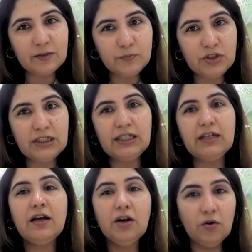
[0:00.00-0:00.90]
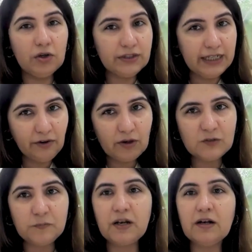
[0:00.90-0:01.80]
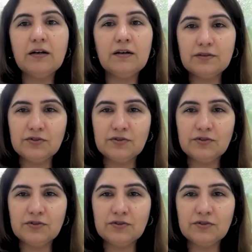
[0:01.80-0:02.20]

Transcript: community or their hospital.